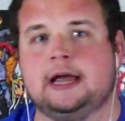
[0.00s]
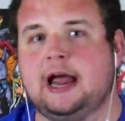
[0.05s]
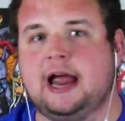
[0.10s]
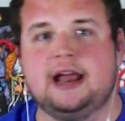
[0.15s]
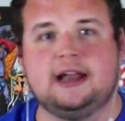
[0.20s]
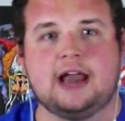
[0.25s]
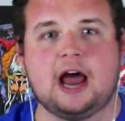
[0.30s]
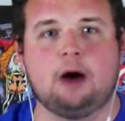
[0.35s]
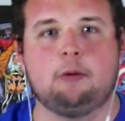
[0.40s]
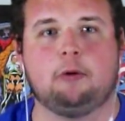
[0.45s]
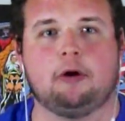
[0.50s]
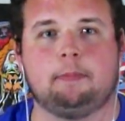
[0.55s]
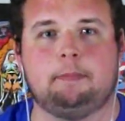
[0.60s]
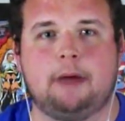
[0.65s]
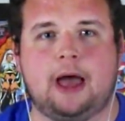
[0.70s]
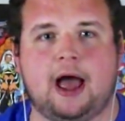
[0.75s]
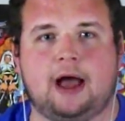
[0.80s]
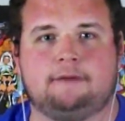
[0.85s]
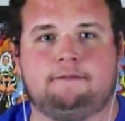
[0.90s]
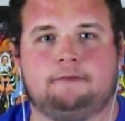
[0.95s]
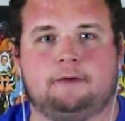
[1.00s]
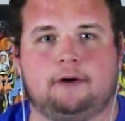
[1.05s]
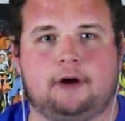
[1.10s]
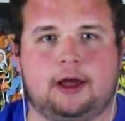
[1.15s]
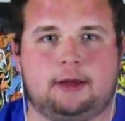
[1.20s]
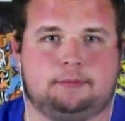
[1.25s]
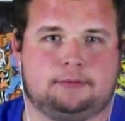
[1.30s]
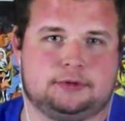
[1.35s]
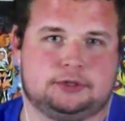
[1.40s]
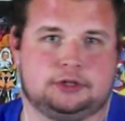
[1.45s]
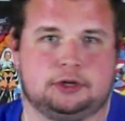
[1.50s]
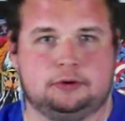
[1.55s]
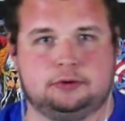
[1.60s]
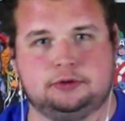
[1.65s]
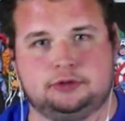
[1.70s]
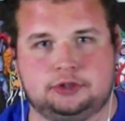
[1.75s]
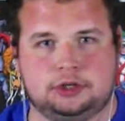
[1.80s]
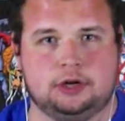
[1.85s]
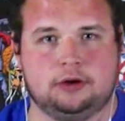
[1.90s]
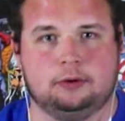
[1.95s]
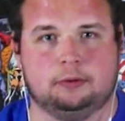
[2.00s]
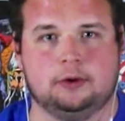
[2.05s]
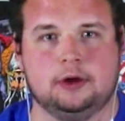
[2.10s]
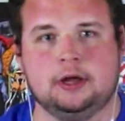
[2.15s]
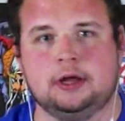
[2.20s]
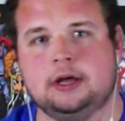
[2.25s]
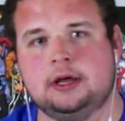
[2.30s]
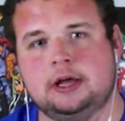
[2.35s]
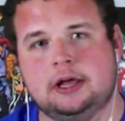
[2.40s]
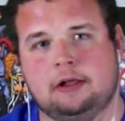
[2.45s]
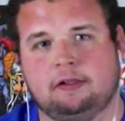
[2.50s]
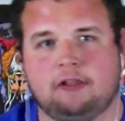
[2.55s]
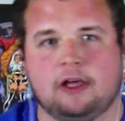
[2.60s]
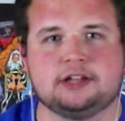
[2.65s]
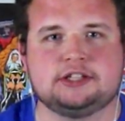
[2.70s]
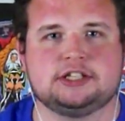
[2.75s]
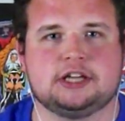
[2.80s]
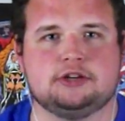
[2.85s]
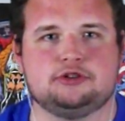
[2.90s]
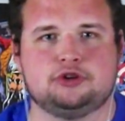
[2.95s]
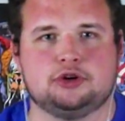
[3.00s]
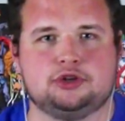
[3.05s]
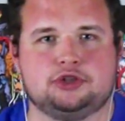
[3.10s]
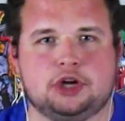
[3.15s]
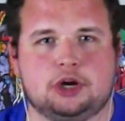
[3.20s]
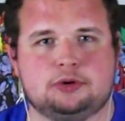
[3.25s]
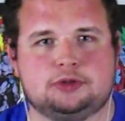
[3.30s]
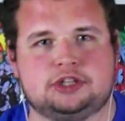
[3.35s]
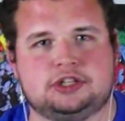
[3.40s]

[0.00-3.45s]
and now we're back for episode 2. Let's introduce